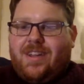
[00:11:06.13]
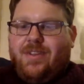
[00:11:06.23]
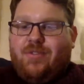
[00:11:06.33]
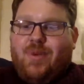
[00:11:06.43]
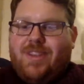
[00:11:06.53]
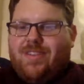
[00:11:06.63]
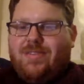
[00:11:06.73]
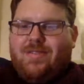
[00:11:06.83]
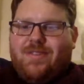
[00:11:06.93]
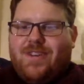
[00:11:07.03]
No spades,
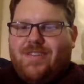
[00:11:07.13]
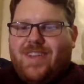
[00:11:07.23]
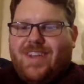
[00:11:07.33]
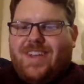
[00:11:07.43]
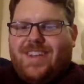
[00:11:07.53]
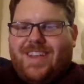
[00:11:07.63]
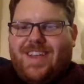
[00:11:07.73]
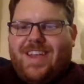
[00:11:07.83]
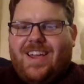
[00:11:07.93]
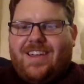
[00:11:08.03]
no fork, no dig.
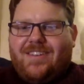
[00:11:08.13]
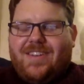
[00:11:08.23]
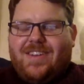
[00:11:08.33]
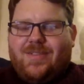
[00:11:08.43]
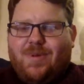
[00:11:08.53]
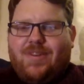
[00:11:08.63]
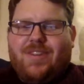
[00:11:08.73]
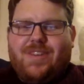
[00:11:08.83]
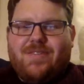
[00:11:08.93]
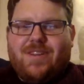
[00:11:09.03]
Hey, how you doing? Spoke
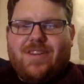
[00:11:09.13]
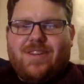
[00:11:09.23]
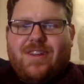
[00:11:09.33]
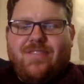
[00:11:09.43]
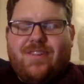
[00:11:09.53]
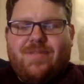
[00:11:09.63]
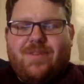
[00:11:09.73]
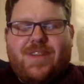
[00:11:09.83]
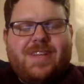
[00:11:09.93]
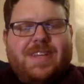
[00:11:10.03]
to you earlier on, didn't
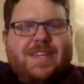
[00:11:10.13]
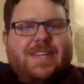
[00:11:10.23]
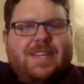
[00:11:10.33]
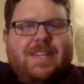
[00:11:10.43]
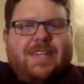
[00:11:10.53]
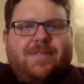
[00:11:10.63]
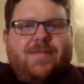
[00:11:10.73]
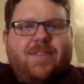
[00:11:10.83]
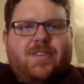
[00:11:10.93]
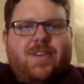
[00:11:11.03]
we? Yeah.
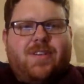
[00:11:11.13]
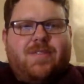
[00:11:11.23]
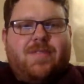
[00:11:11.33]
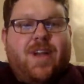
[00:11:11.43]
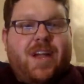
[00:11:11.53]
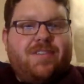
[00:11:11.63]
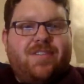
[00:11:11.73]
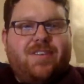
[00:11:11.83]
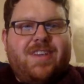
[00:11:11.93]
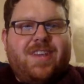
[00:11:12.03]
So, it's
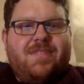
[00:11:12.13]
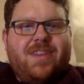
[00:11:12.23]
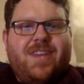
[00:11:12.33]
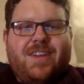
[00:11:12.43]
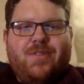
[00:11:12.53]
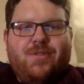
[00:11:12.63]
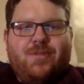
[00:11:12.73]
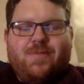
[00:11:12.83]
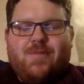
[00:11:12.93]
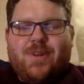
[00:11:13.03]
13 of you here.
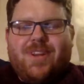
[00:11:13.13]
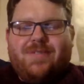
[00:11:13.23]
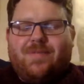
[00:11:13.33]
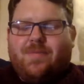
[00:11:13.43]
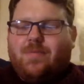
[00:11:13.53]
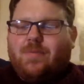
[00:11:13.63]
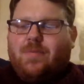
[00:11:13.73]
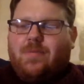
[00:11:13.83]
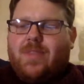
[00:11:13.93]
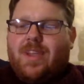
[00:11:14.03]
Awesome, brilliant.
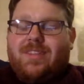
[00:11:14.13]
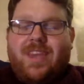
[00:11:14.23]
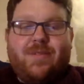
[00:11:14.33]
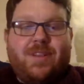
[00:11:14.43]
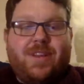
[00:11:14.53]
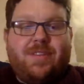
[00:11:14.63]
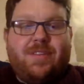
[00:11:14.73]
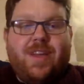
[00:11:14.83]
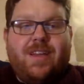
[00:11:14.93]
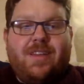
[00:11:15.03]
I tell you what,
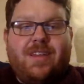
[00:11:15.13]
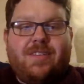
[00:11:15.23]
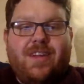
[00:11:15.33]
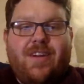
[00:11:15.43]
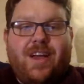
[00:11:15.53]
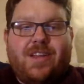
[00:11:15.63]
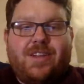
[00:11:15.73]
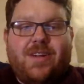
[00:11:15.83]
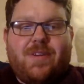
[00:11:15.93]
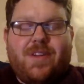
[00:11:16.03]
then, let's get cracking,
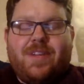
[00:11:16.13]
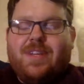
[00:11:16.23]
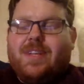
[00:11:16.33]
shall we?